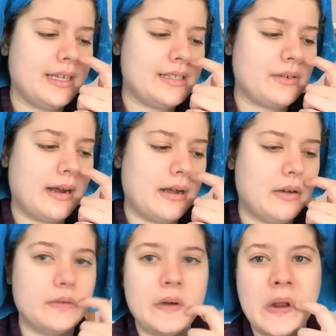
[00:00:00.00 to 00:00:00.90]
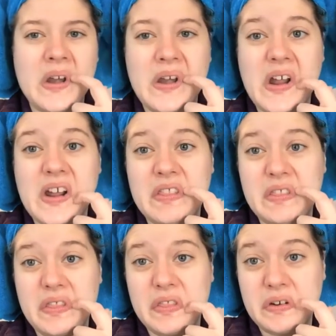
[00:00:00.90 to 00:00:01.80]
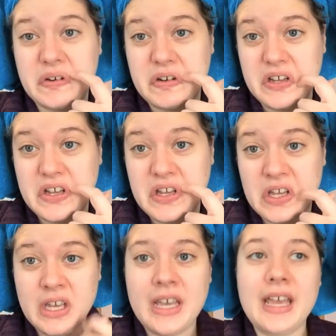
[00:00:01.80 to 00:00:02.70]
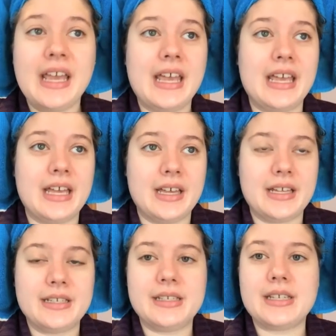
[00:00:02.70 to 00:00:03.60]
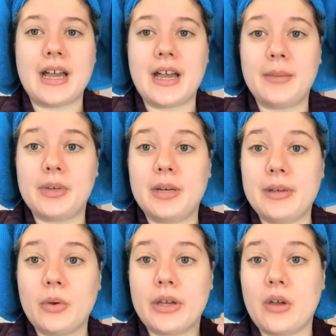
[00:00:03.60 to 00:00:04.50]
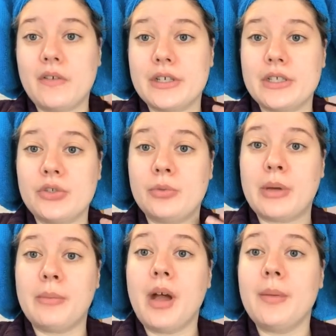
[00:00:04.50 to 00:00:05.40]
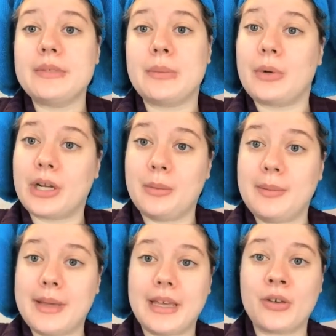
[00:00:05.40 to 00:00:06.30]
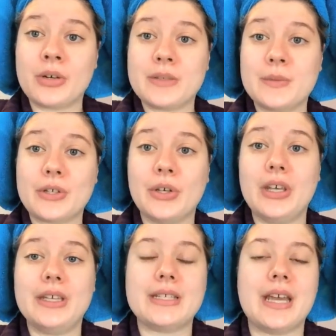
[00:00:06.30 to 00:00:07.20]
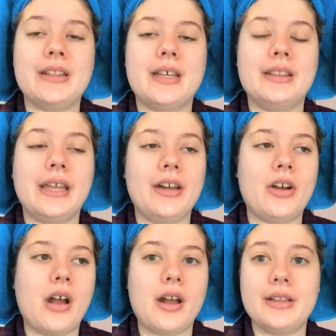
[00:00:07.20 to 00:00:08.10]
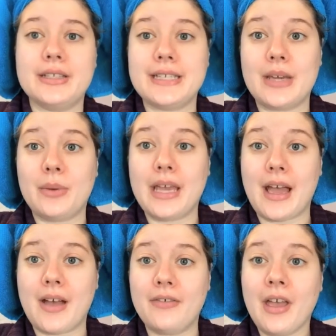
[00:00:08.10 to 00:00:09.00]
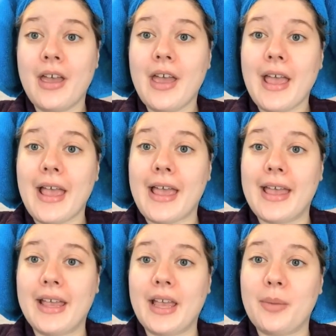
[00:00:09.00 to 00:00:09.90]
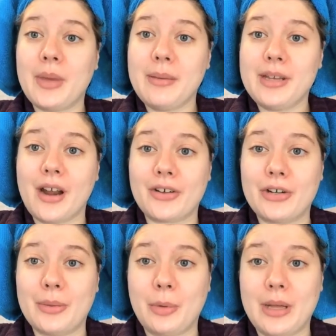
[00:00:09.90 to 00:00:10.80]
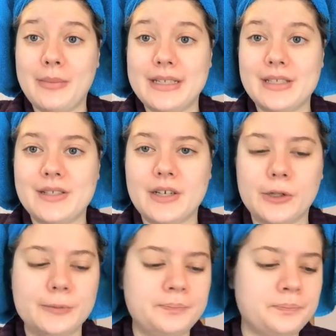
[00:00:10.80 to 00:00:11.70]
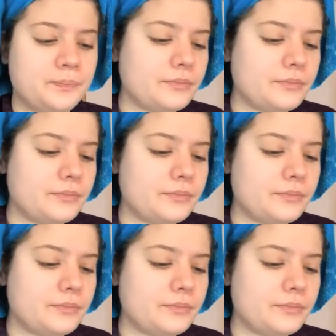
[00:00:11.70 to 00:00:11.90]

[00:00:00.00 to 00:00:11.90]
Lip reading: It's around 9:30 and I'm going to be going over to my mom's and we're going to be baking Christmas cookies, and then later on in the day we have a baby doctor appointment. So